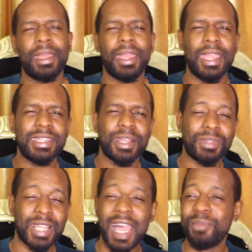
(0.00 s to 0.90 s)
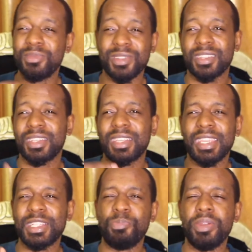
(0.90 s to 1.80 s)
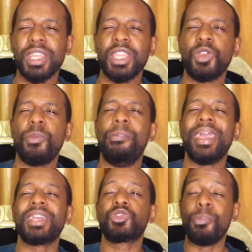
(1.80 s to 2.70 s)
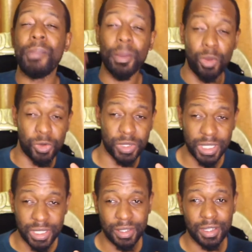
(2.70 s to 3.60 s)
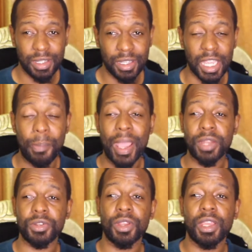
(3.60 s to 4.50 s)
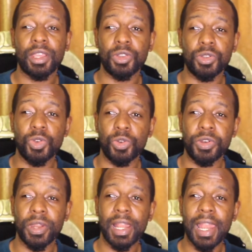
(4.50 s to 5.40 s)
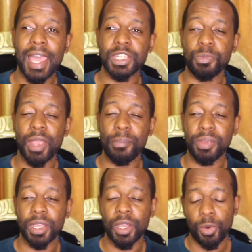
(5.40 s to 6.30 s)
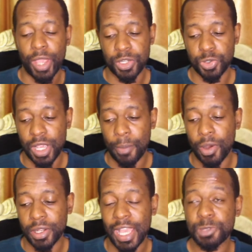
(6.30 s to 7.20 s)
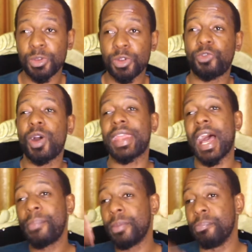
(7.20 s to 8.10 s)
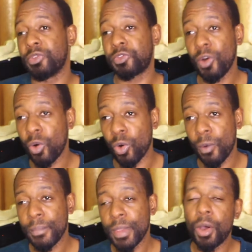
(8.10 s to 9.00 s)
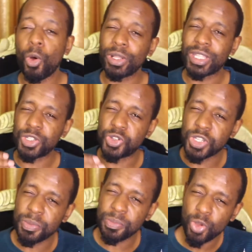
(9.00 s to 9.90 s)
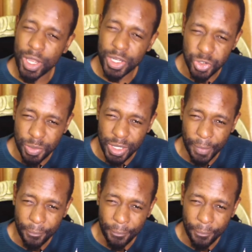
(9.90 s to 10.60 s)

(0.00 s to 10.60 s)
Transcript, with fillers: and sometimes it's bringing you back to memory. It might you, you would realize maybe we are talking about the aspect of what happened before or the dream you are dreaming.